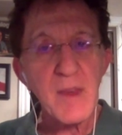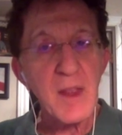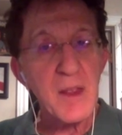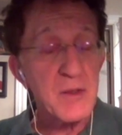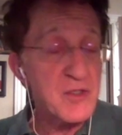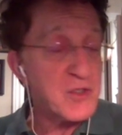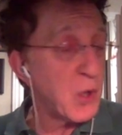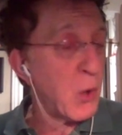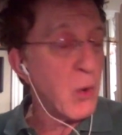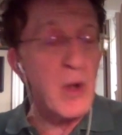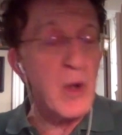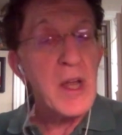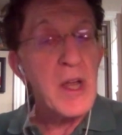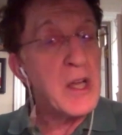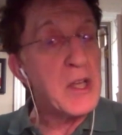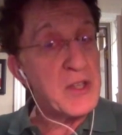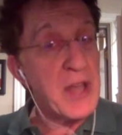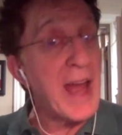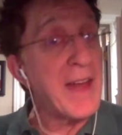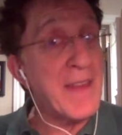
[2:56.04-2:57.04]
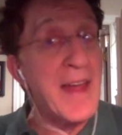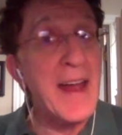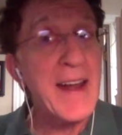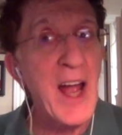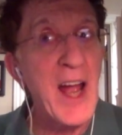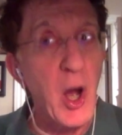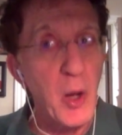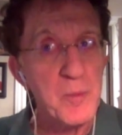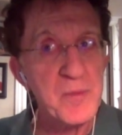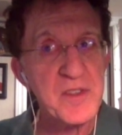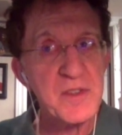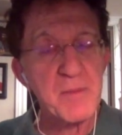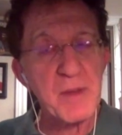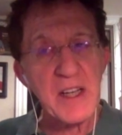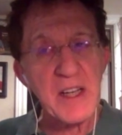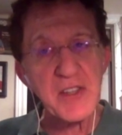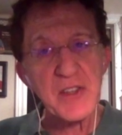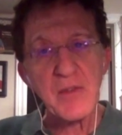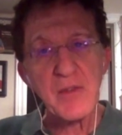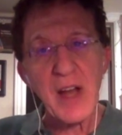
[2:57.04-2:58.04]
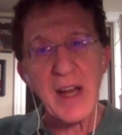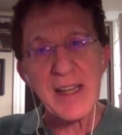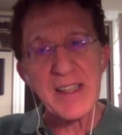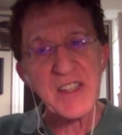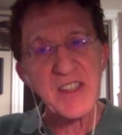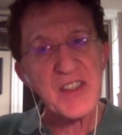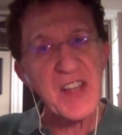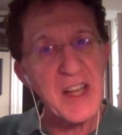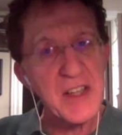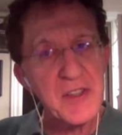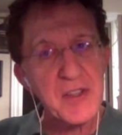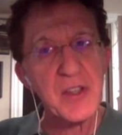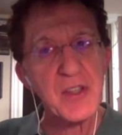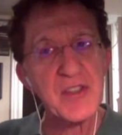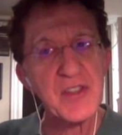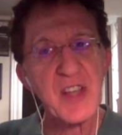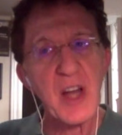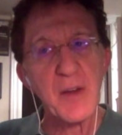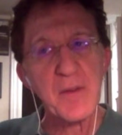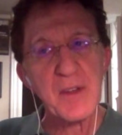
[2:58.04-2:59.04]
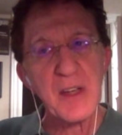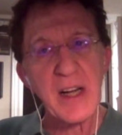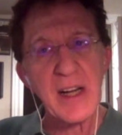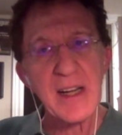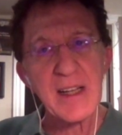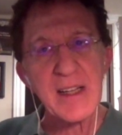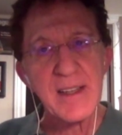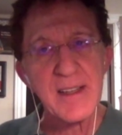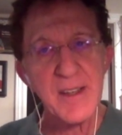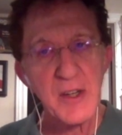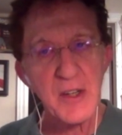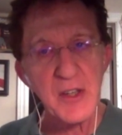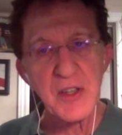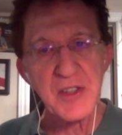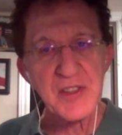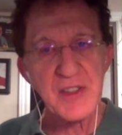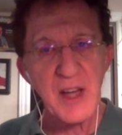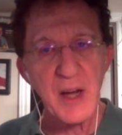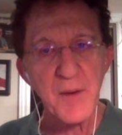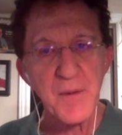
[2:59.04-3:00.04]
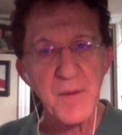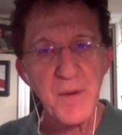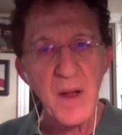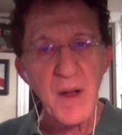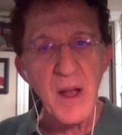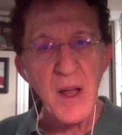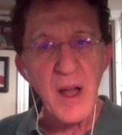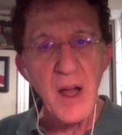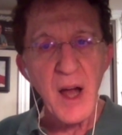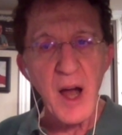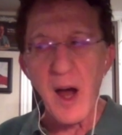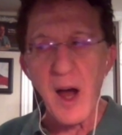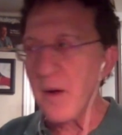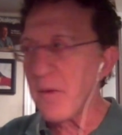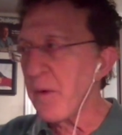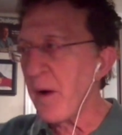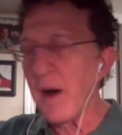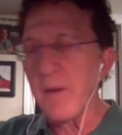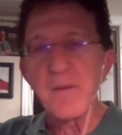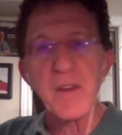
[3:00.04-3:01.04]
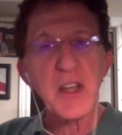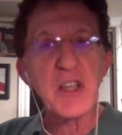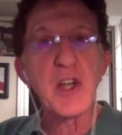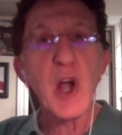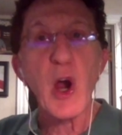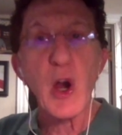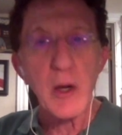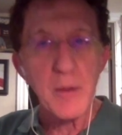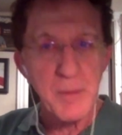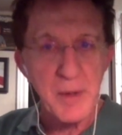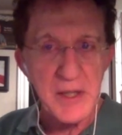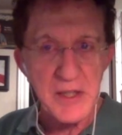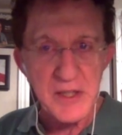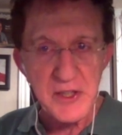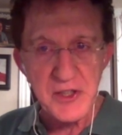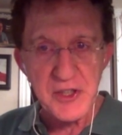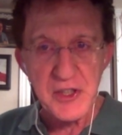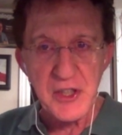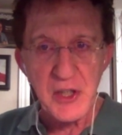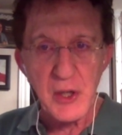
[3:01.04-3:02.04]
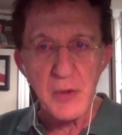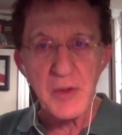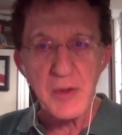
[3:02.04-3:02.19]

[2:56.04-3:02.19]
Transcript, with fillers: So, and that helps because you've got to center yourself. You've got to clear yourself of the garbage, the